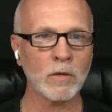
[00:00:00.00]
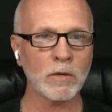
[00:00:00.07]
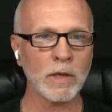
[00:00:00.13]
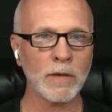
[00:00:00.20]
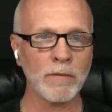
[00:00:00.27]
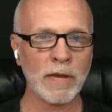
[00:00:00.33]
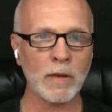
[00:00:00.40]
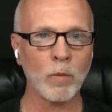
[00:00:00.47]

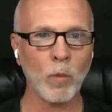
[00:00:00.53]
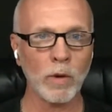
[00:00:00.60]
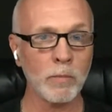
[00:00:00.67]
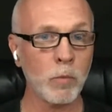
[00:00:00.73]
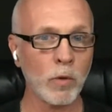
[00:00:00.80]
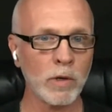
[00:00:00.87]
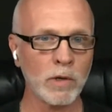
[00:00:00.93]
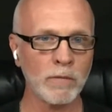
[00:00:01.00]
they've had
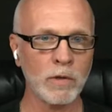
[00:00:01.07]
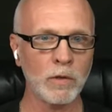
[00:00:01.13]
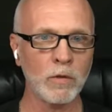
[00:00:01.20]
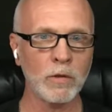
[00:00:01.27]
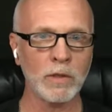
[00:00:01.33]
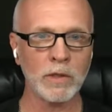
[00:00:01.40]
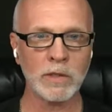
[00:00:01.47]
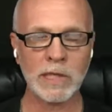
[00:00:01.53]
one point of
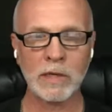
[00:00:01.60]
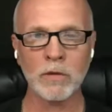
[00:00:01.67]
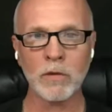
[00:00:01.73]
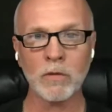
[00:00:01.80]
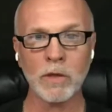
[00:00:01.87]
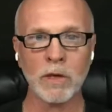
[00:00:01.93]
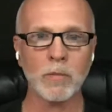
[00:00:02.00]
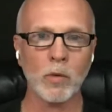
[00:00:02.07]
view and they're telling
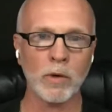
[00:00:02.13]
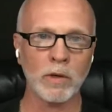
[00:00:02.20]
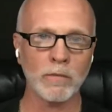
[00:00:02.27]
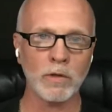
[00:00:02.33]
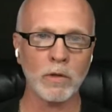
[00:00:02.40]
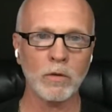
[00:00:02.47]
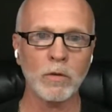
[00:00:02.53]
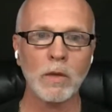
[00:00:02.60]
you their point
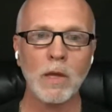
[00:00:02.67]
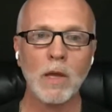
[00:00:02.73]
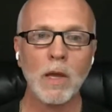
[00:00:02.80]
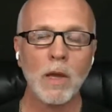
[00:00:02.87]
of view.